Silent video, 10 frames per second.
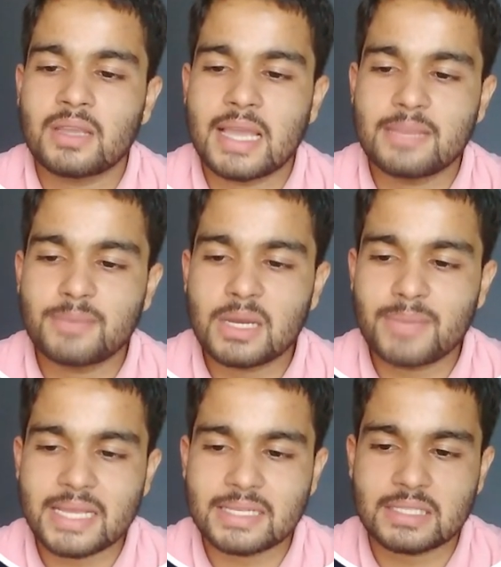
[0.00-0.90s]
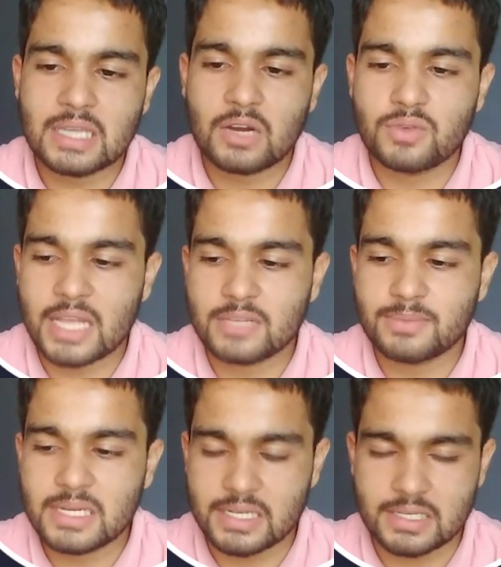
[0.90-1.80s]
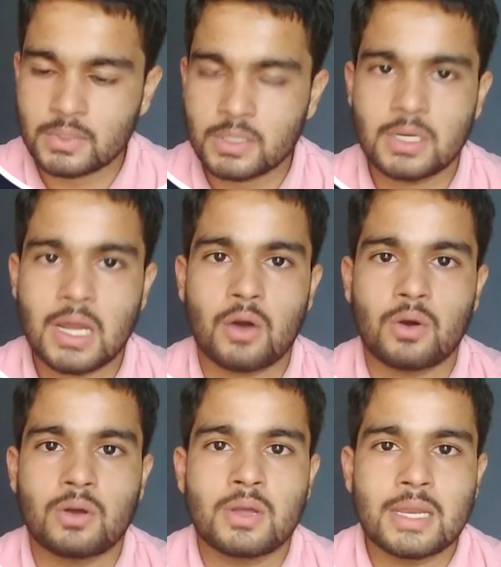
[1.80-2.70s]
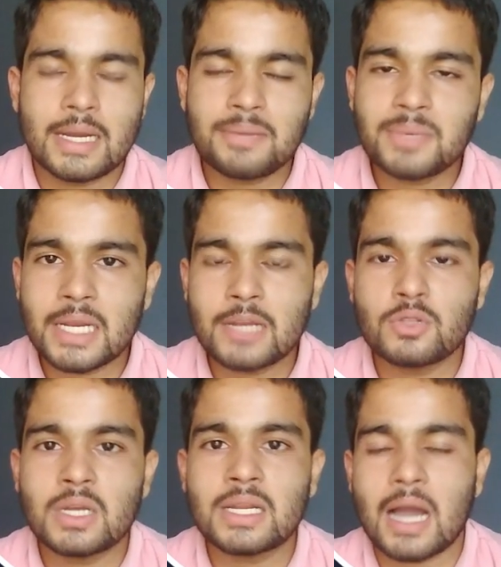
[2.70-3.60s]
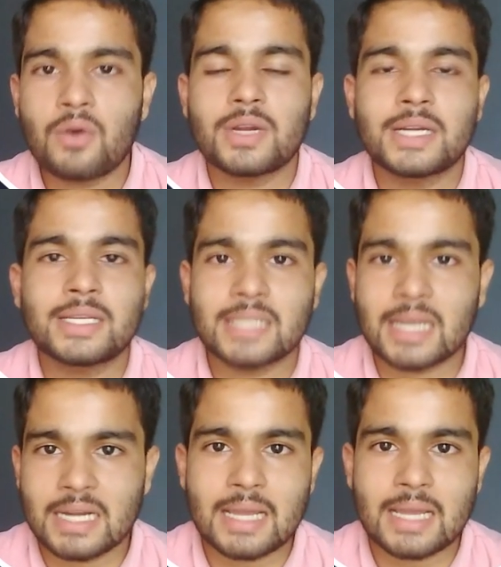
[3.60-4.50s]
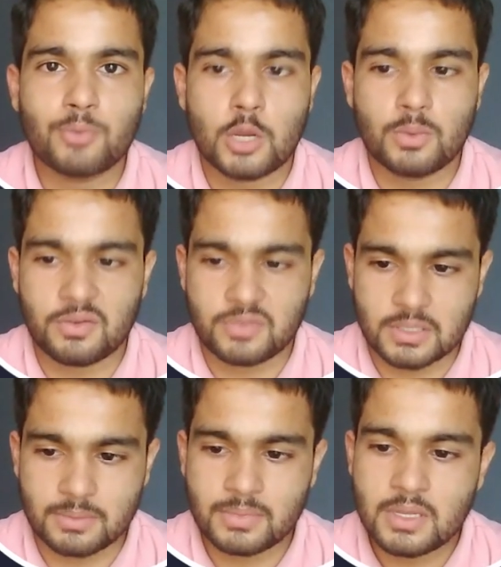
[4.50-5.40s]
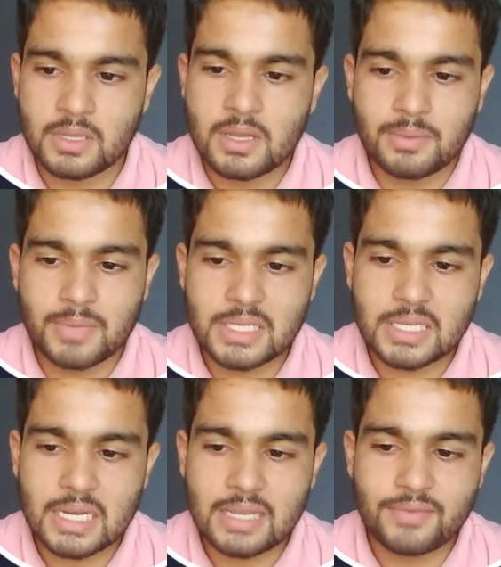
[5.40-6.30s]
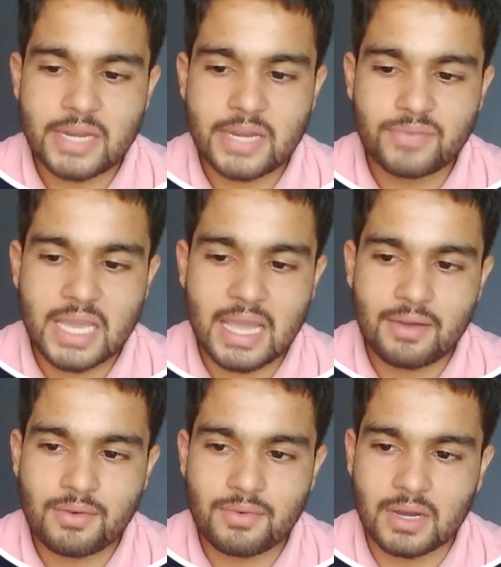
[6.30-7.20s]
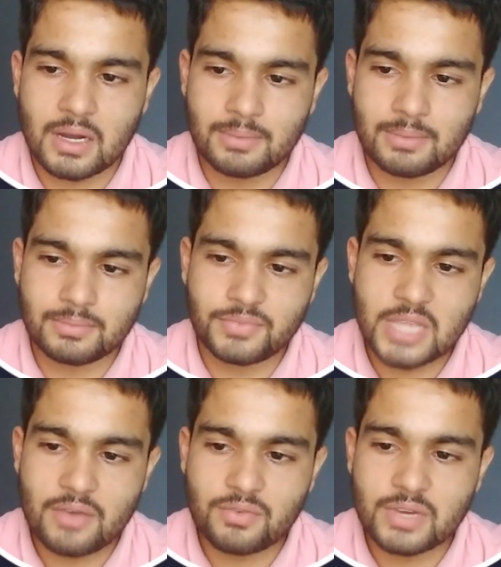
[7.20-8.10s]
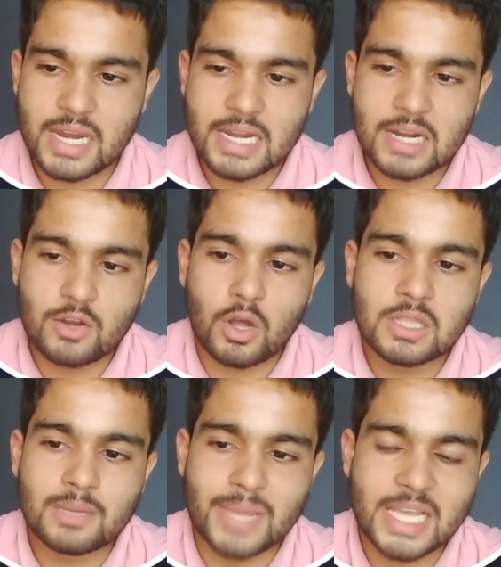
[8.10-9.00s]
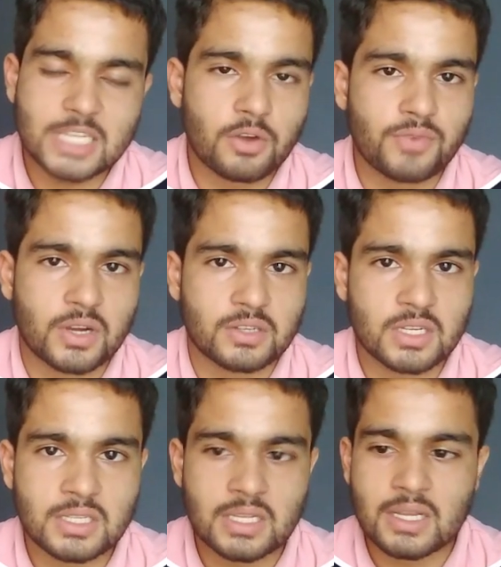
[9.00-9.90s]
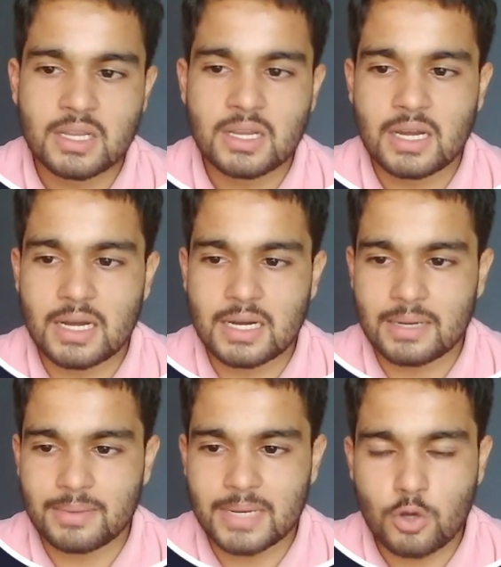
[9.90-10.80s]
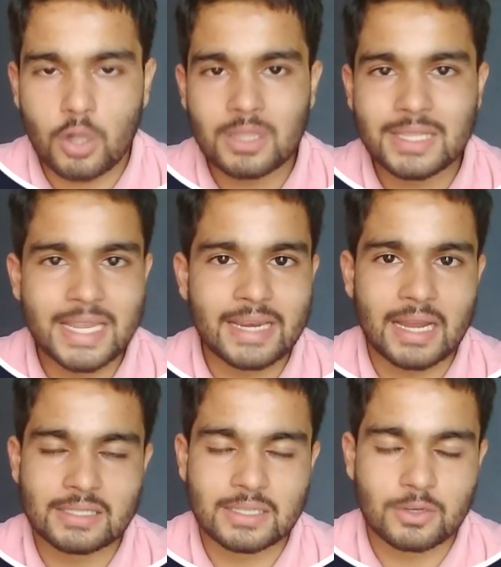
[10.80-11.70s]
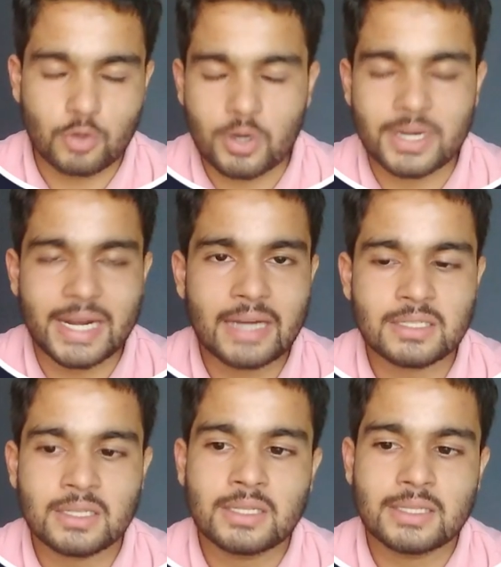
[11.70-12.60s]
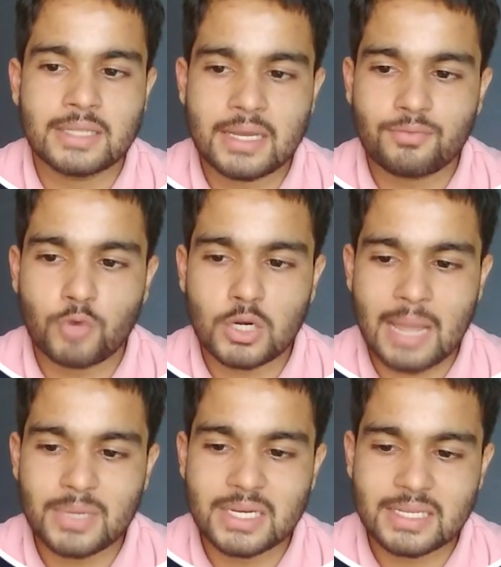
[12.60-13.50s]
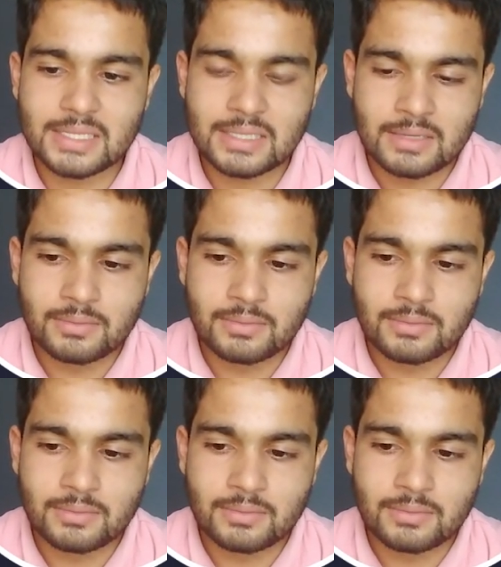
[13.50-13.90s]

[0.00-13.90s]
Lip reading: animal makes sound has been written. Now let me tell you that how it is a runtime polymorphism. Basically, when we have created all the make sound functions in all three class contracts, then what happened is